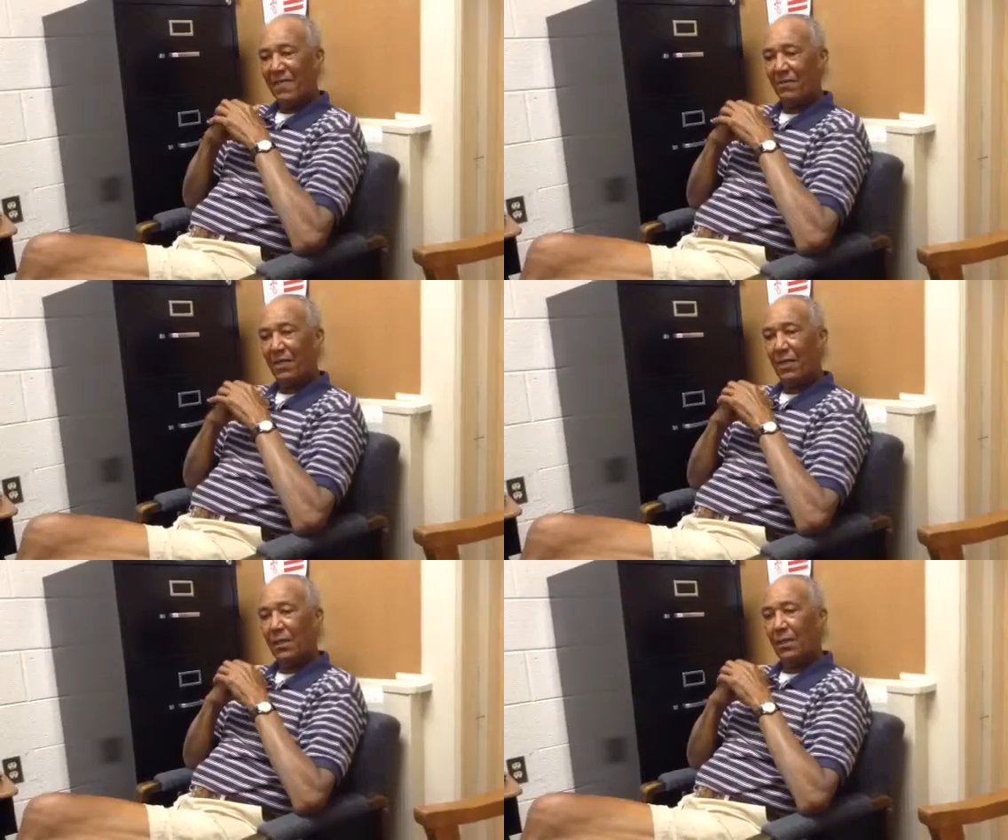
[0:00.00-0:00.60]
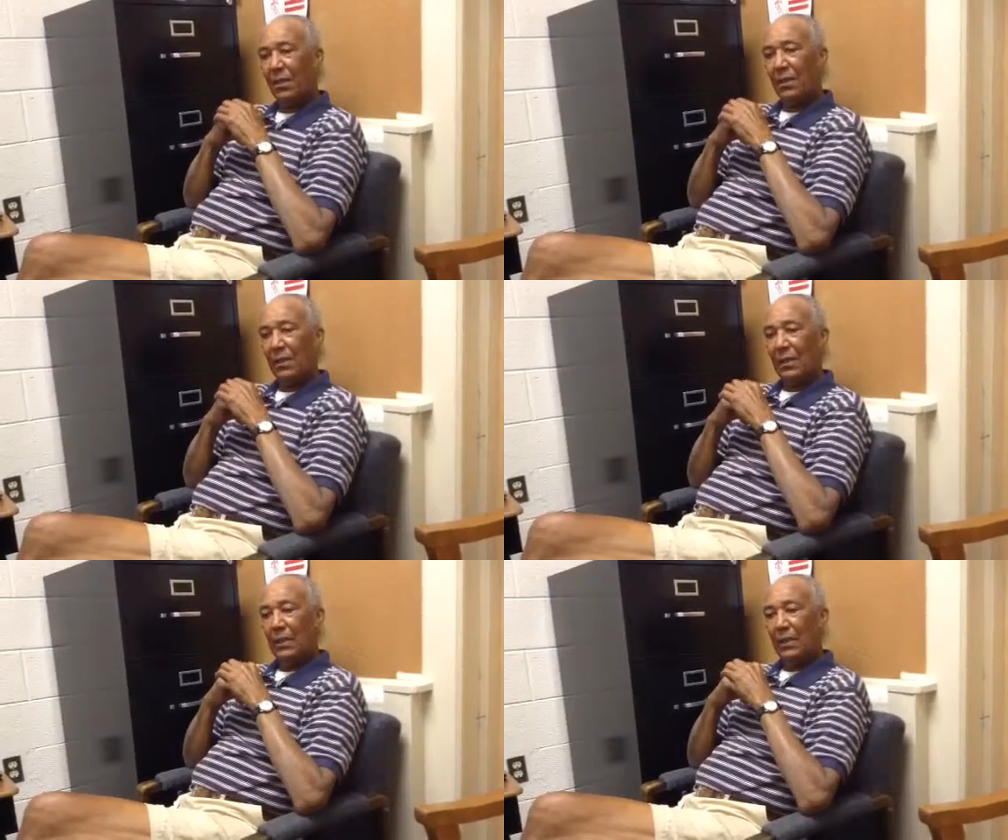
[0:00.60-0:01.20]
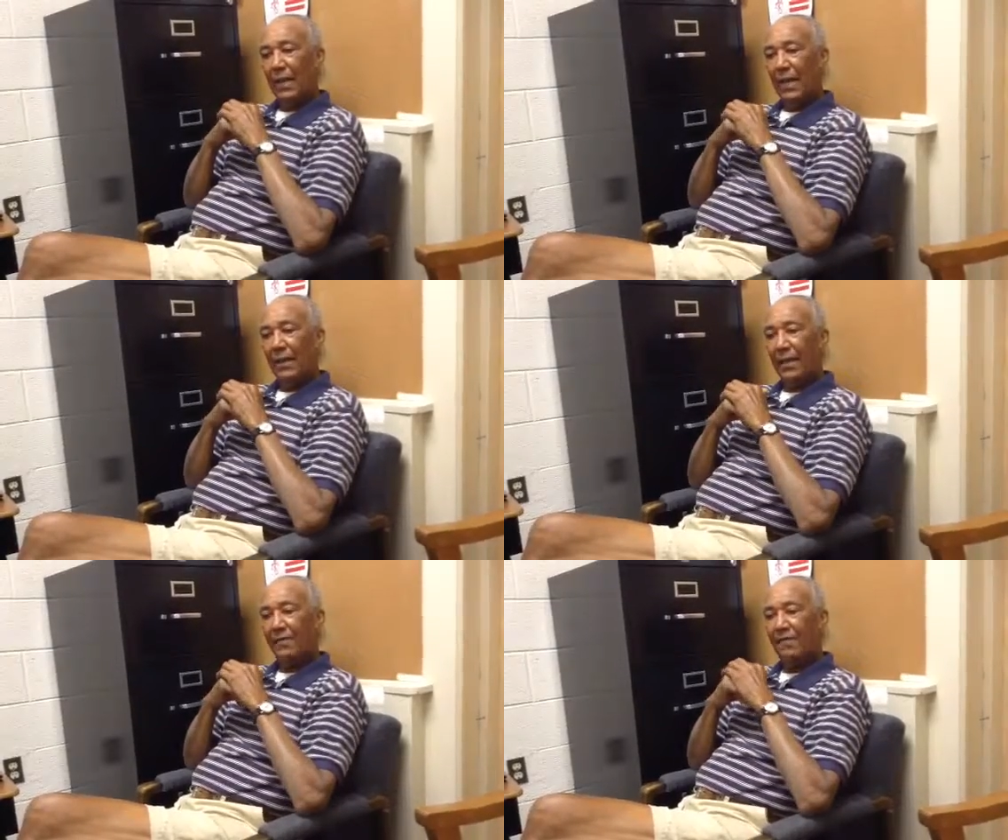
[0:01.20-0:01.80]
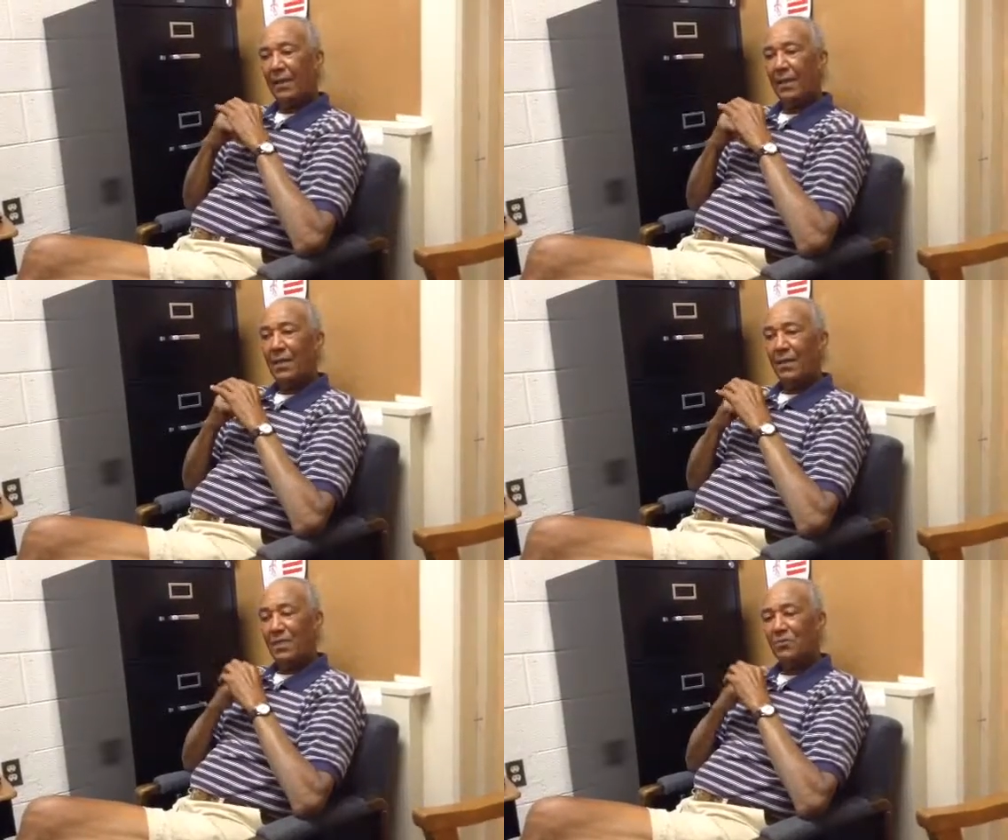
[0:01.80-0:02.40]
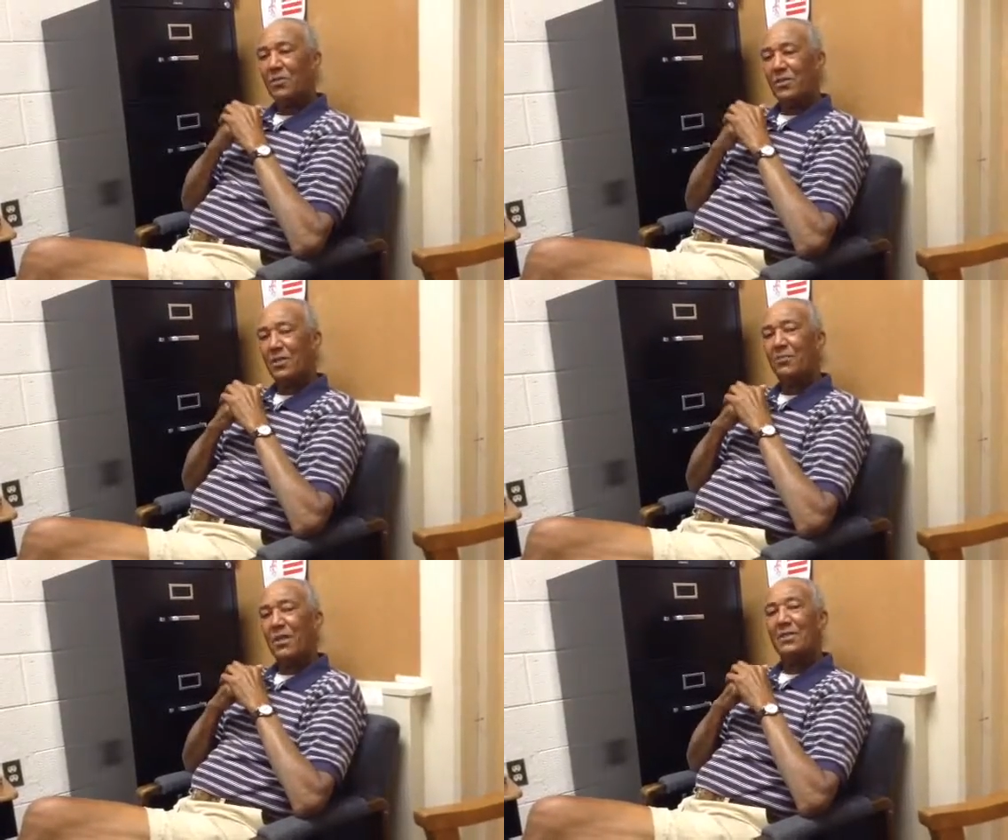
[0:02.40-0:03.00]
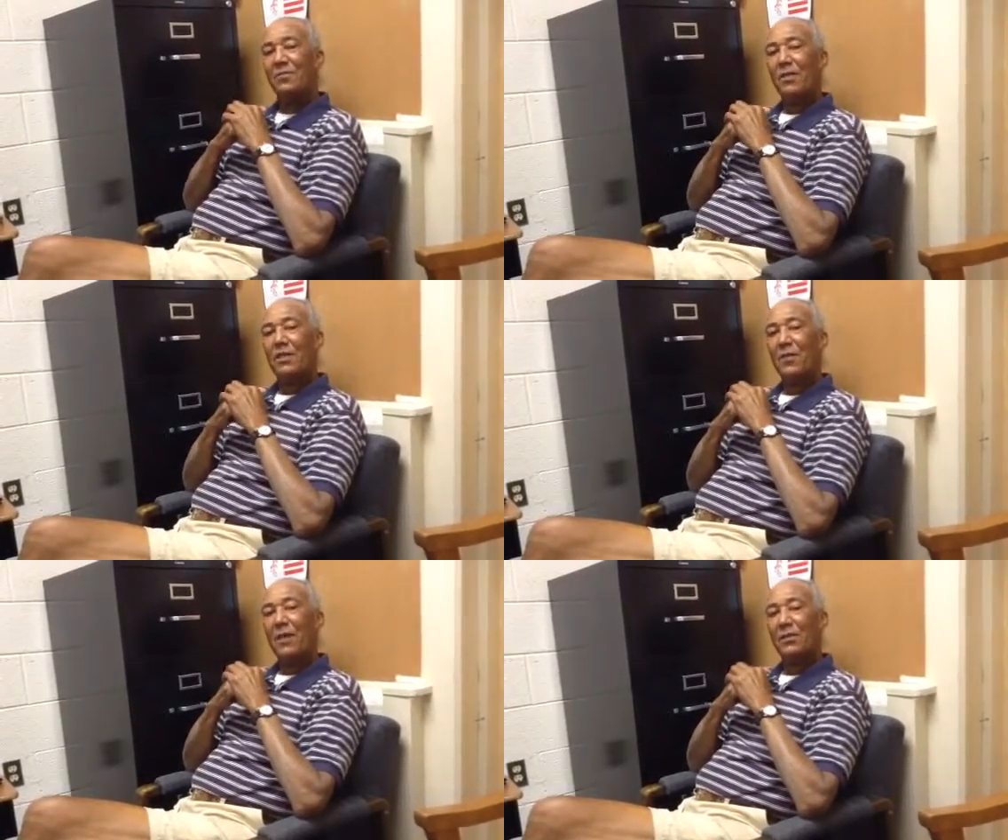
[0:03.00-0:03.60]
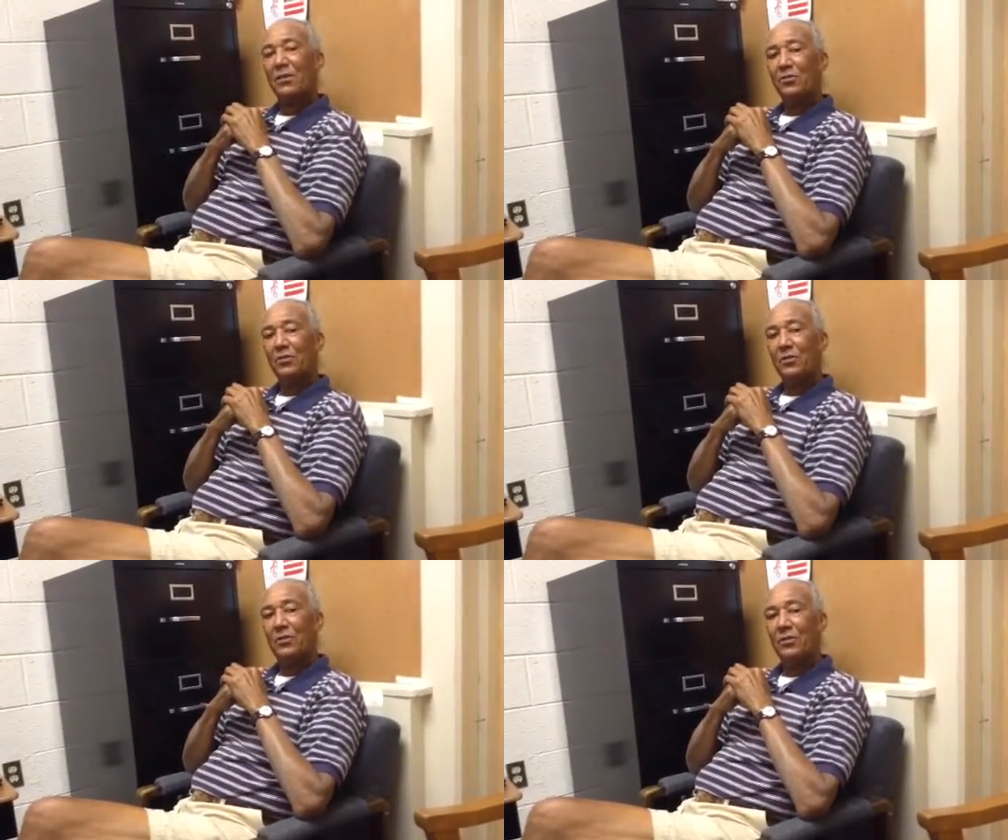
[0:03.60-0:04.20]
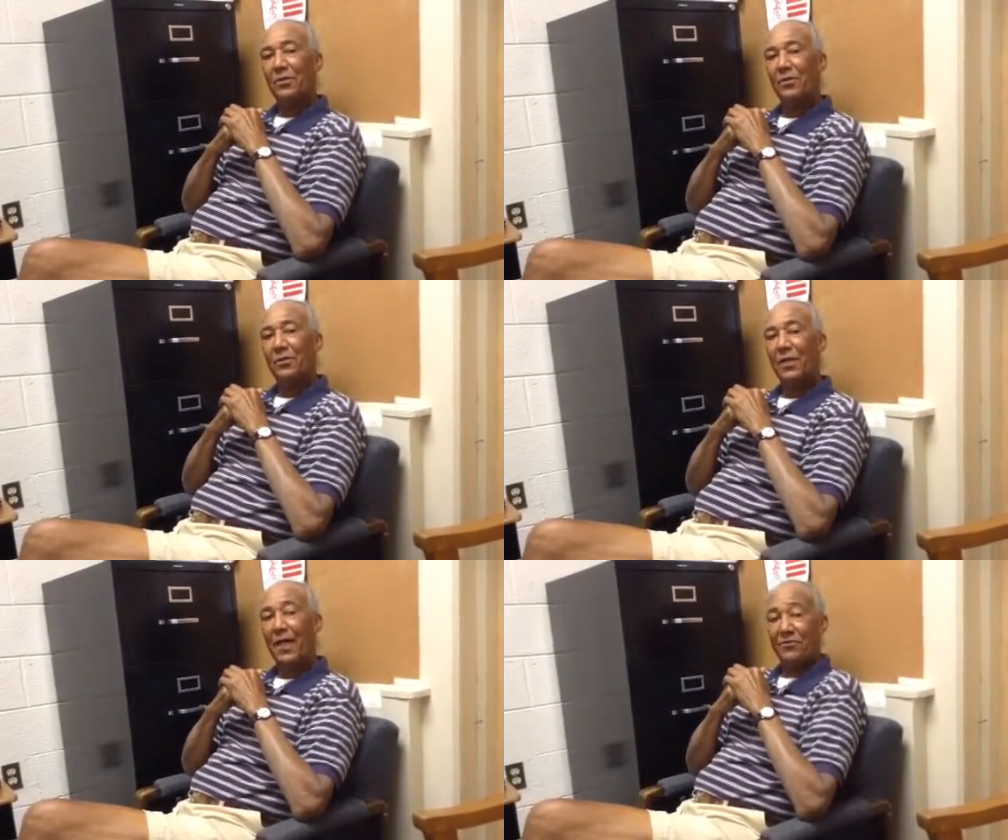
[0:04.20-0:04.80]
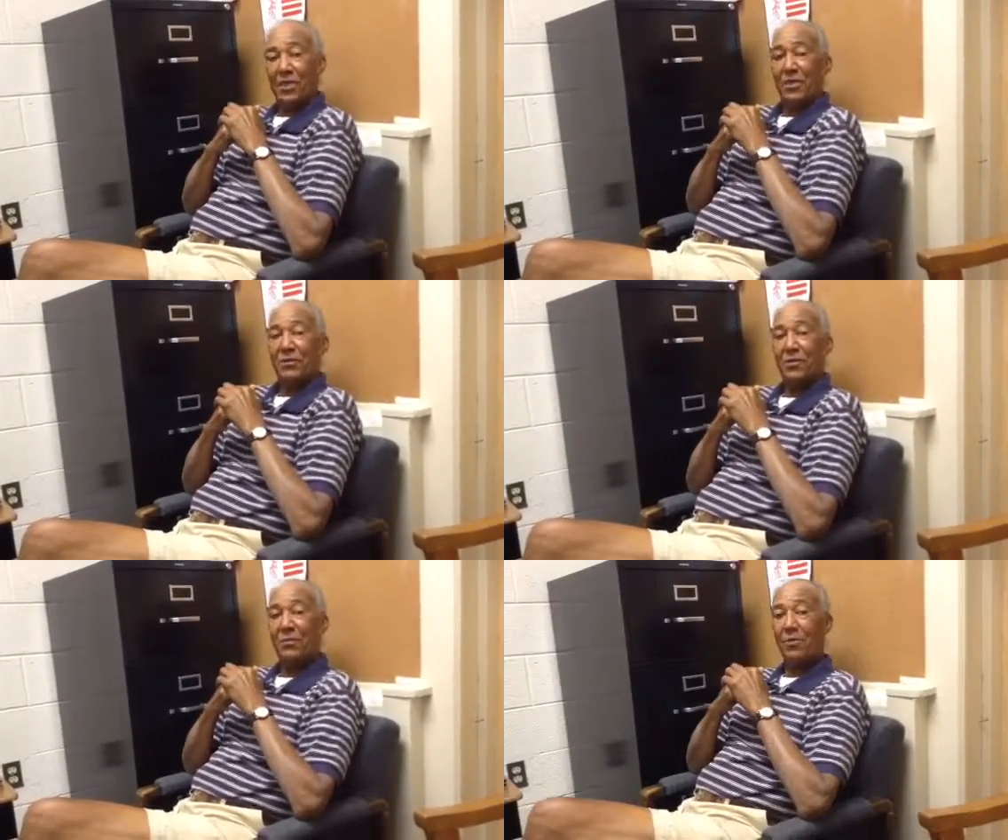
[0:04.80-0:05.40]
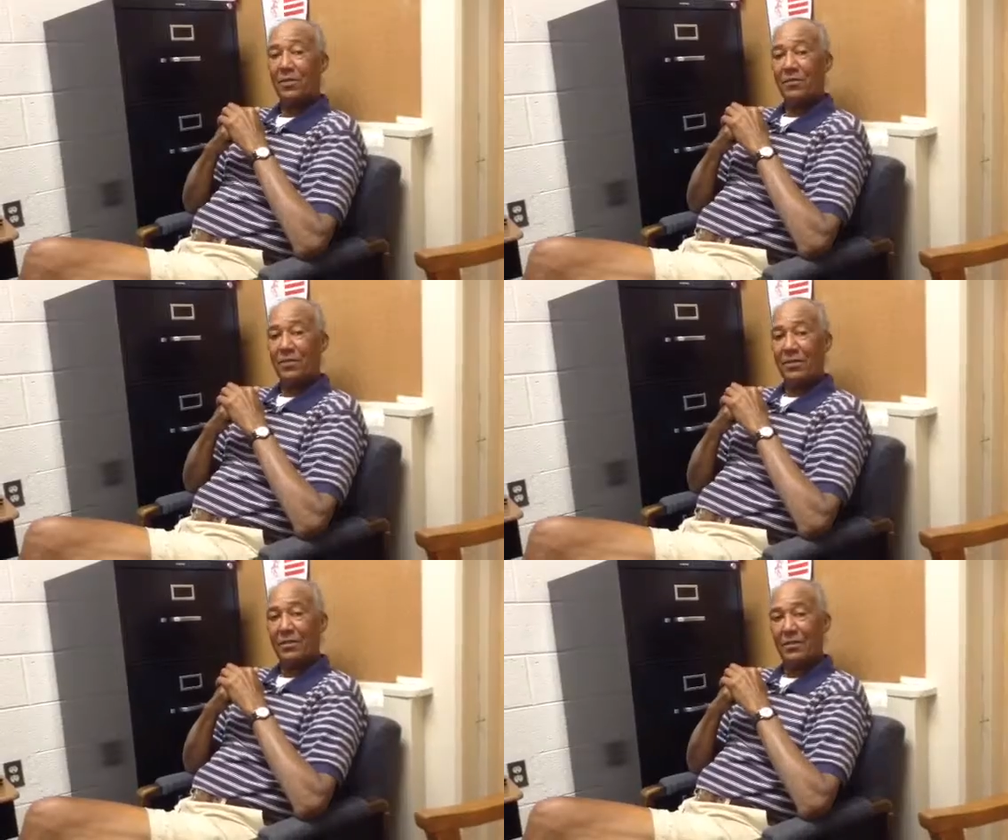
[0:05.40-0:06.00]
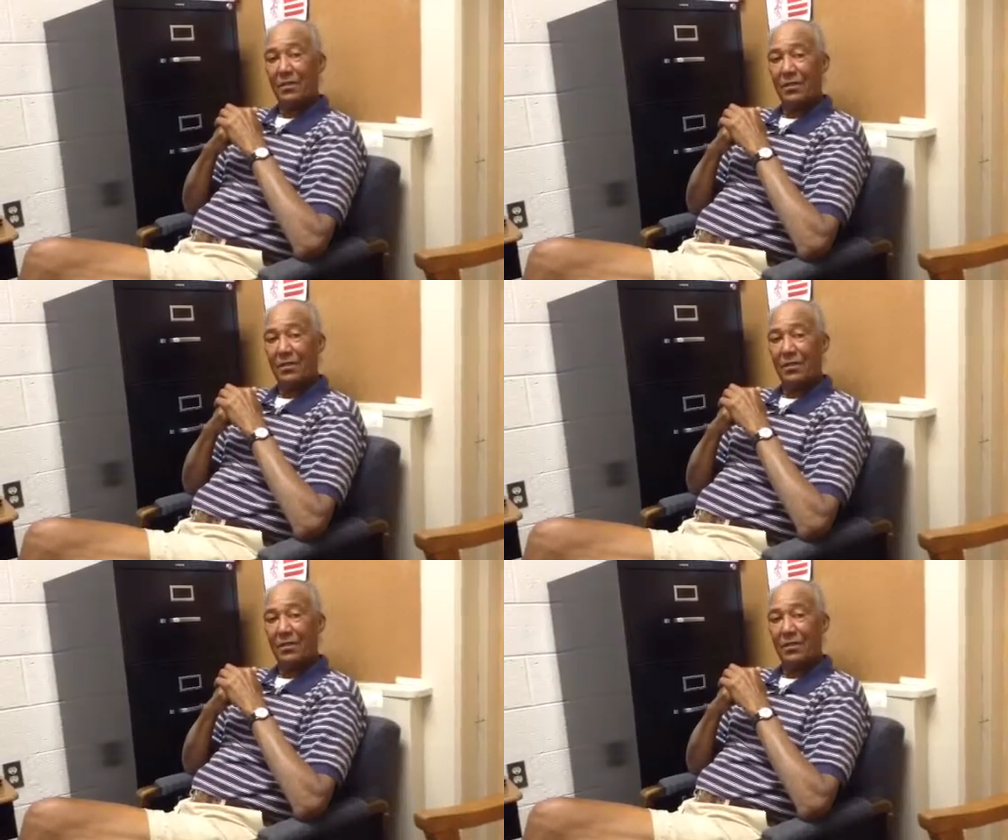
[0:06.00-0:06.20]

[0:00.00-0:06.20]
family that I figured this was a good place to raise my children. And I've stayed in Tarver ever since.